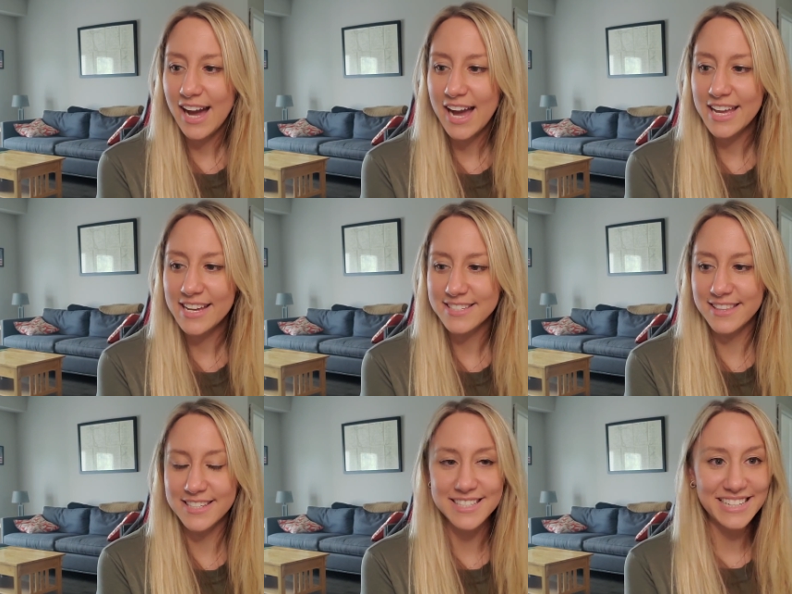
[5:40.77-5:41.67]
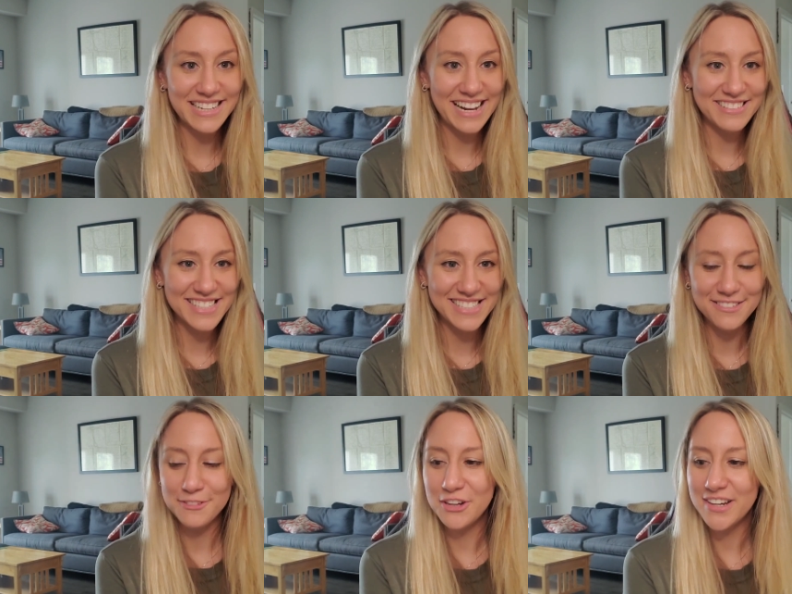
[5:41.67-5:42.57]
I guess listening counts
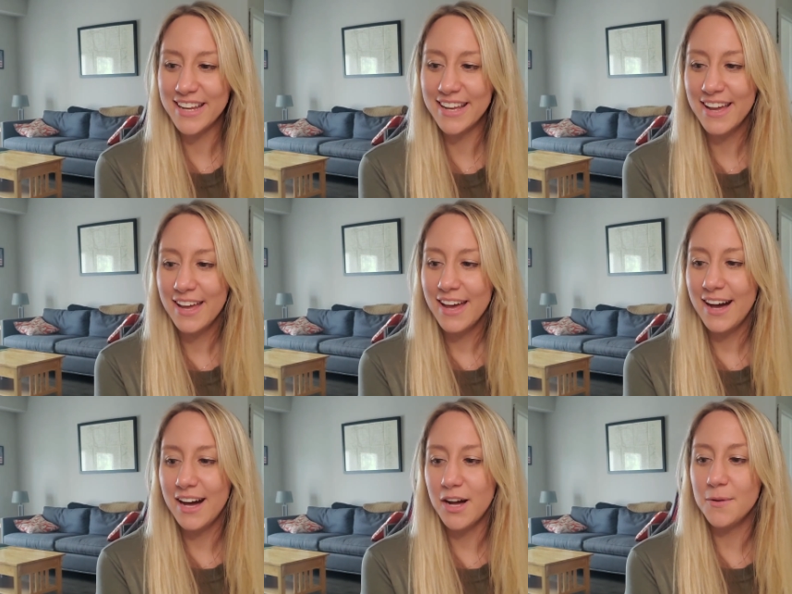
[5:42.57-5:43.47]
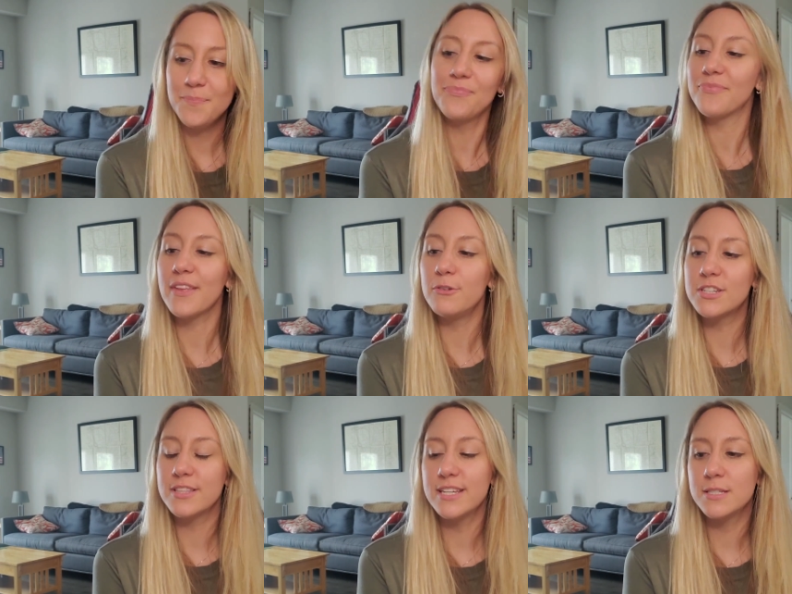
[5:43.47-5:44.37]
as flirting. Um,
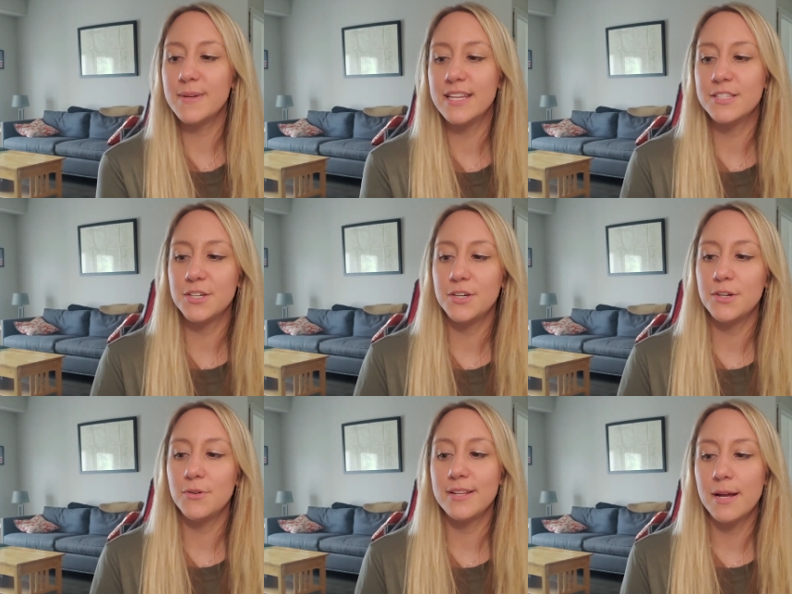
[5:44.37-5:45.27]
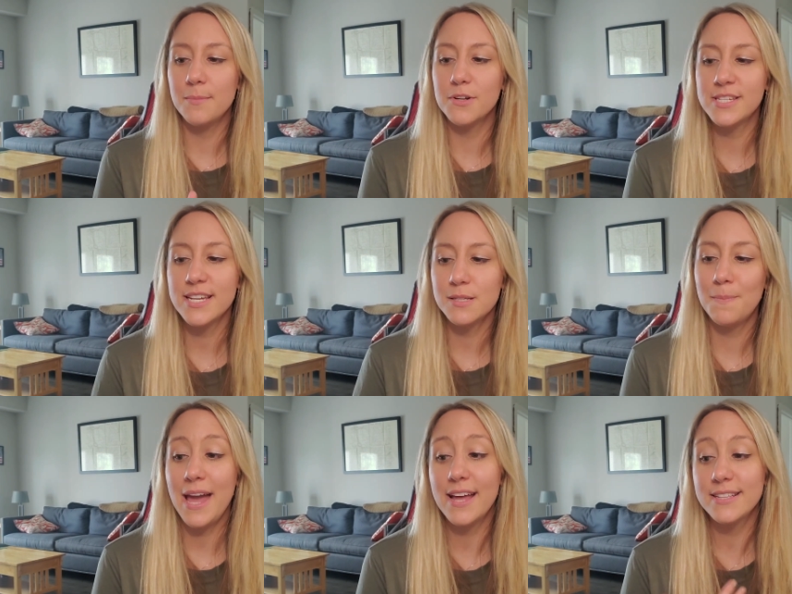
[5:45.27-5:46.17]
which leads me to number six,
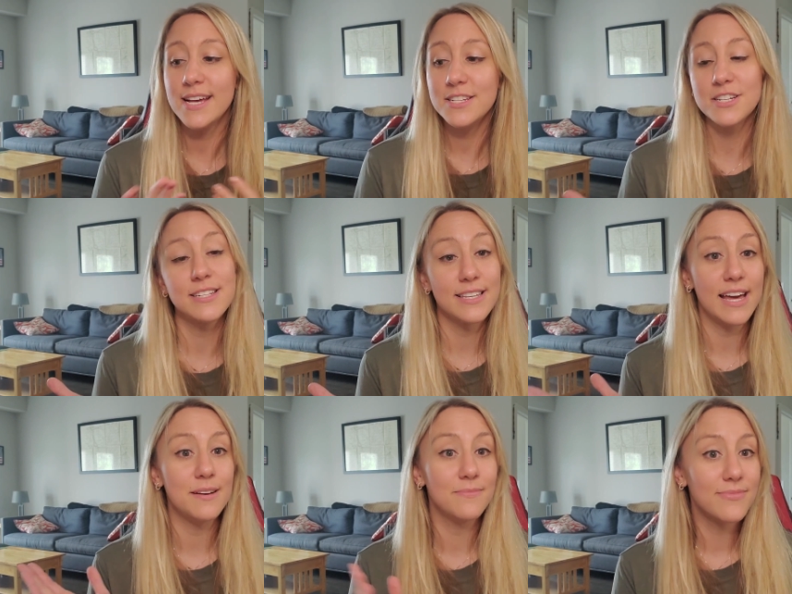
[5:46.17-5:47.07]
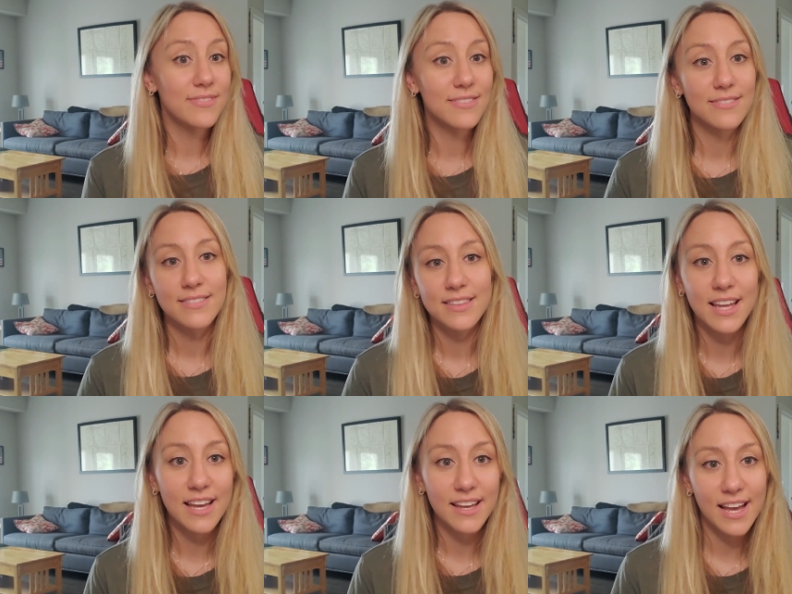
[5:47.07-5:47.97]
paying attention to them,
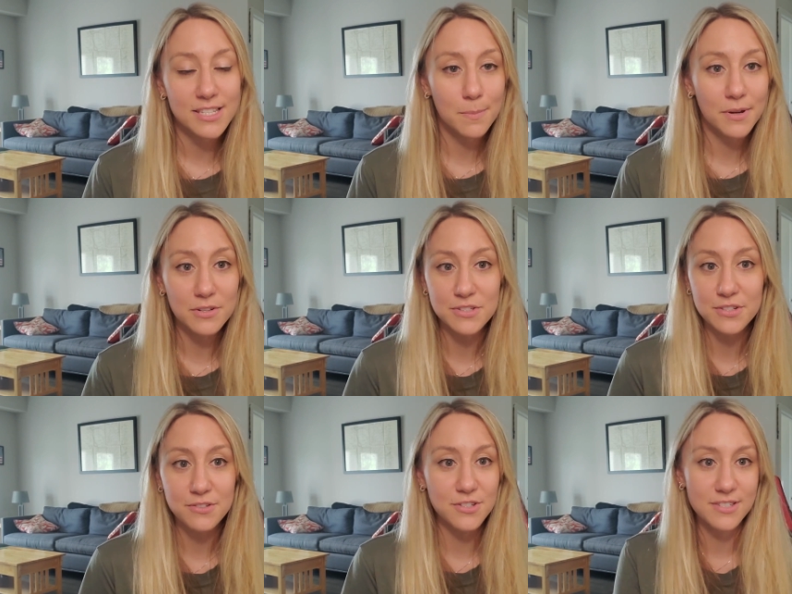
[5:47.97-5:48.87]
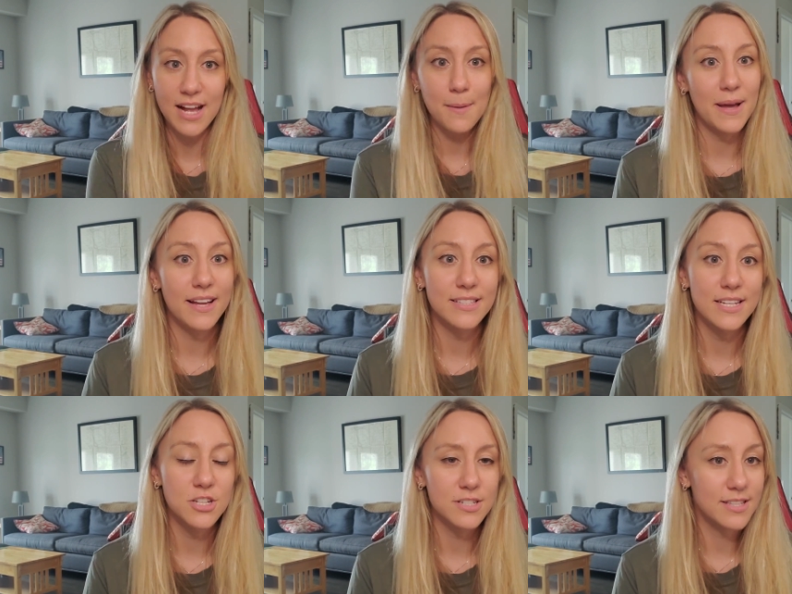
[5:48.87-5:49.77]
right? as opposed to just not paying
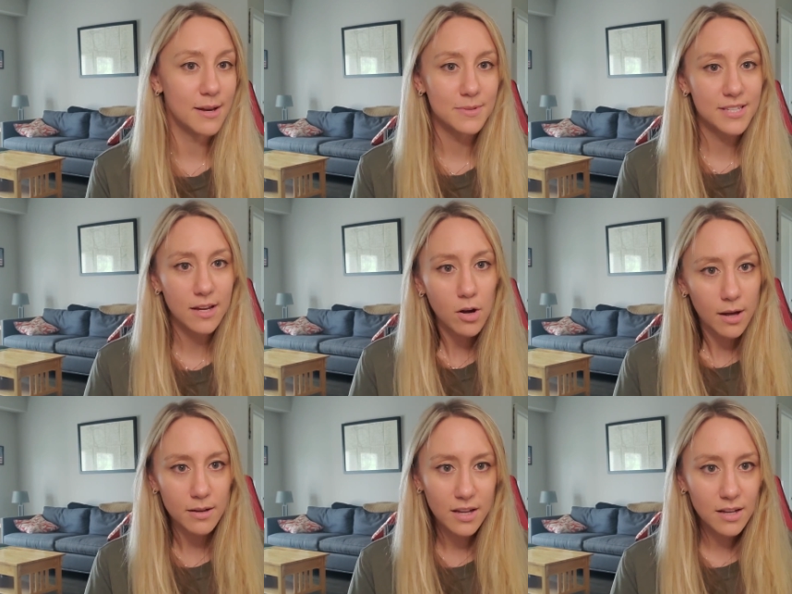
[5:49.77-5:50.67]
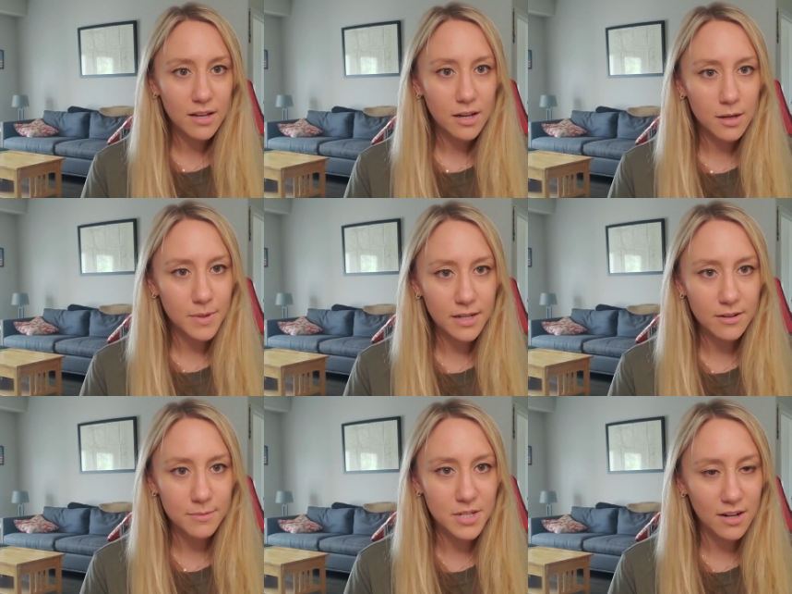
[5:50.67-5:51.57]
attention to them. It's like, oh, I'm here,
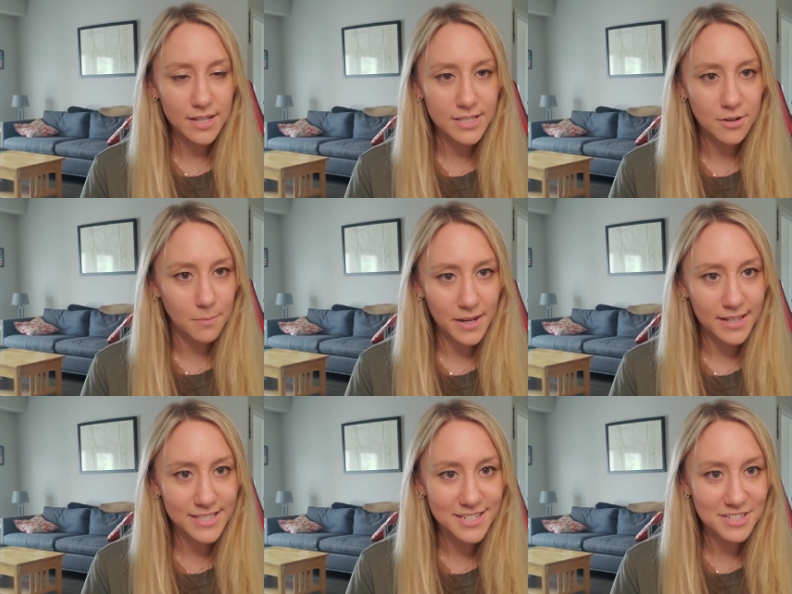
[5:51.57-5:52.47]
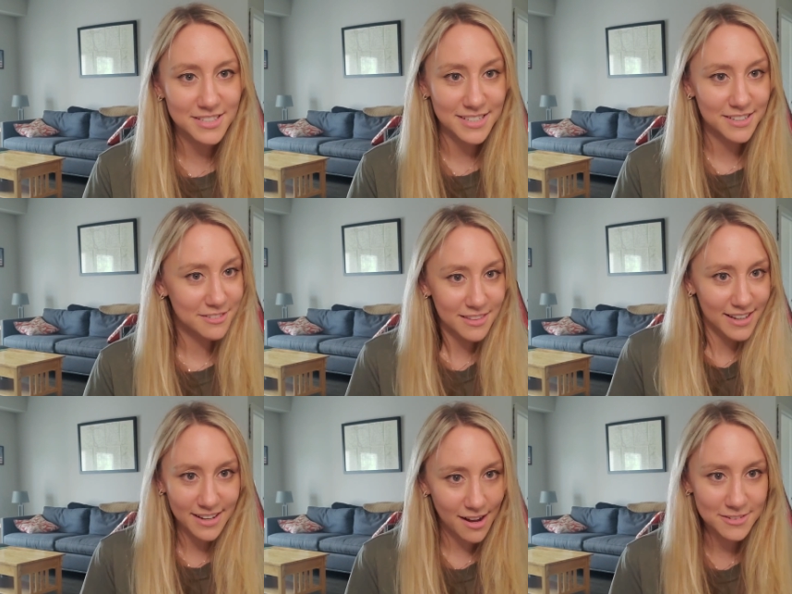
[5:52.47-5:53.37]
I'm talking to you, I'm paying attention to you.
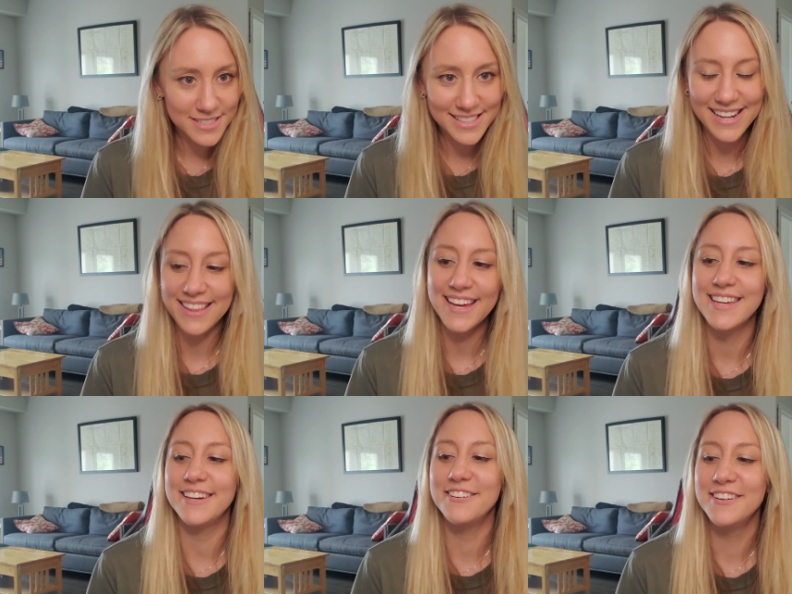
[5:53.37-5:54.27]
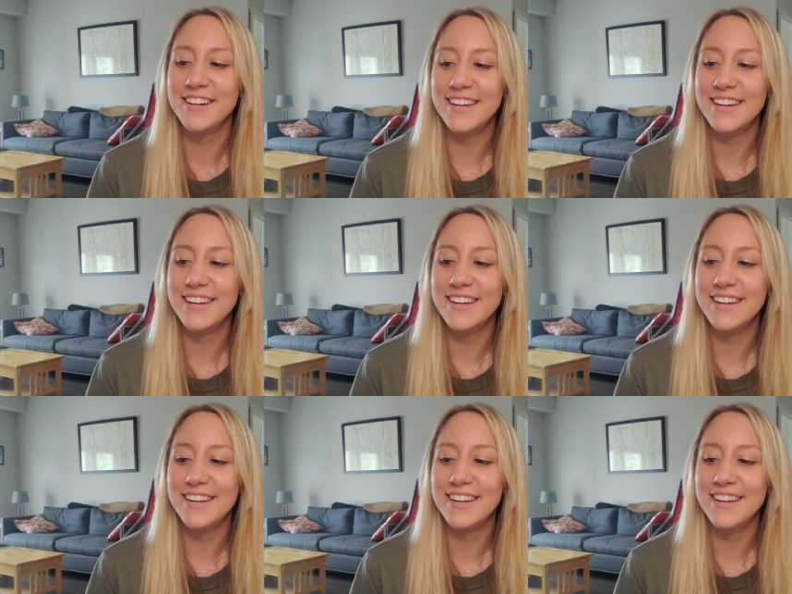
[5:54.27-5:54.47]
Like, obviously, I like you.